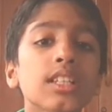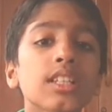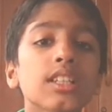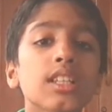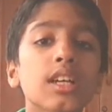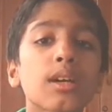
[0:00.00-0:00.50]

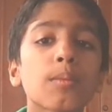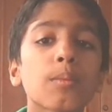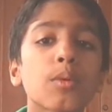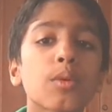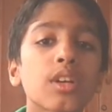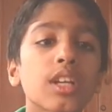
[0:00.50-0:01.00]
in their
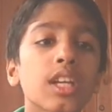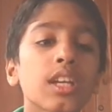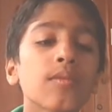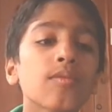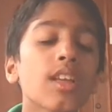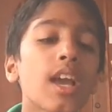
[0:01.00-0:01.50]

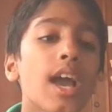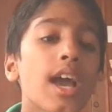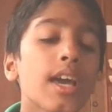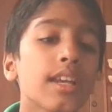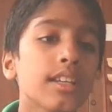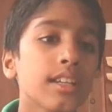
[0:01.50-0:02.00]
body
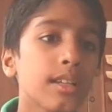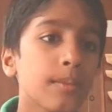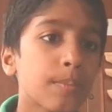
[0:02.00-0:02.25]
and